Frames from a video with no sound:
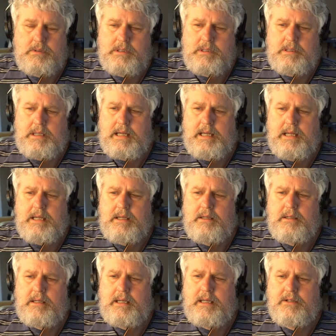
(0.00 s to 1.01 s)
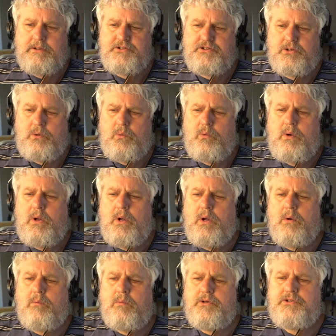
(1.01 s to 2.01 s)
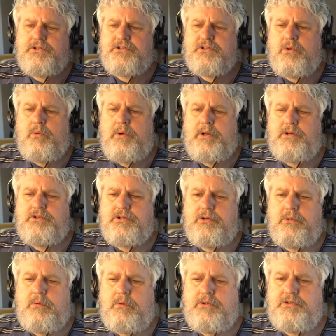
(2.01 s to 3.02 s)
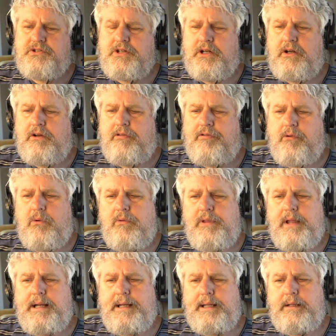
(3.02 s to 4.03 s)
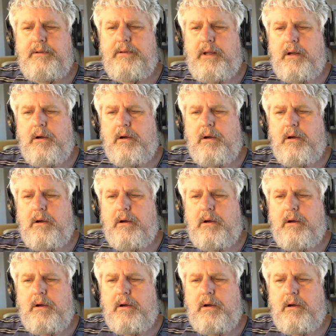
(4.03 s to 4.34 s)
And so we're just going to throw that in